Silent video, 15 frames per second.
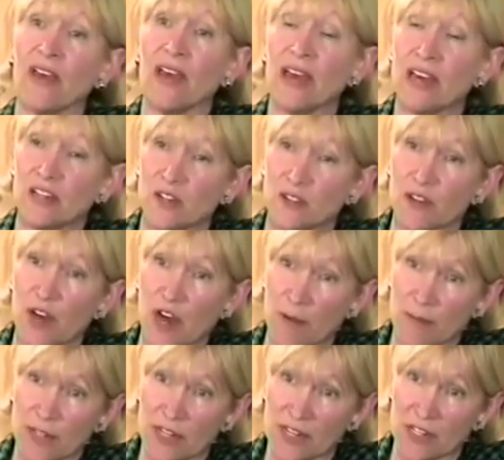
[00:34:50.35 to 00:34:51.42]
and to the
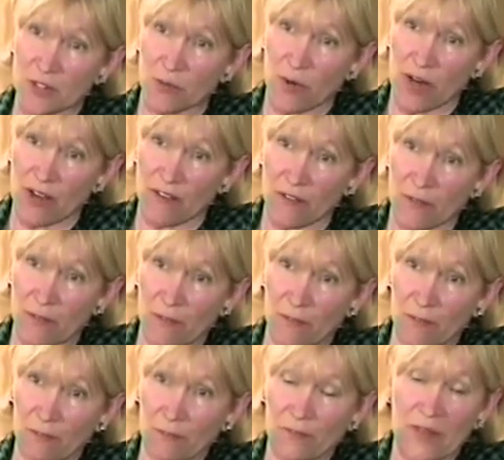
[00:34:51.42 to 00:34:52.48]
commandant's wife,
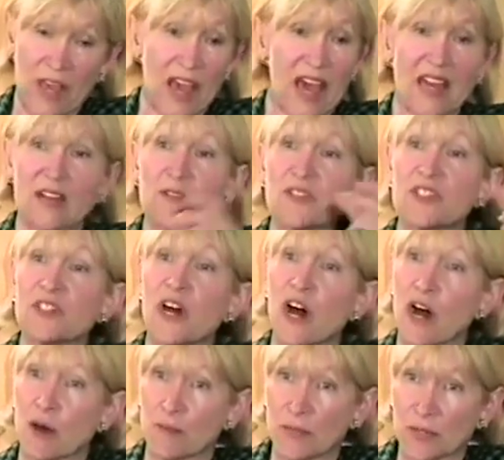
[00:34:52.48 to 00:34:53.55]
and it
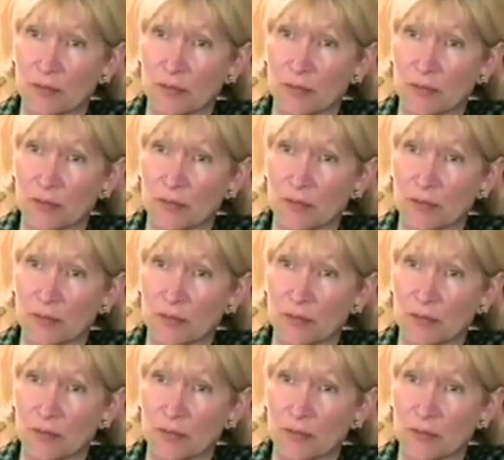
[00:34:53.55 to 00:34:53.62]
stopped.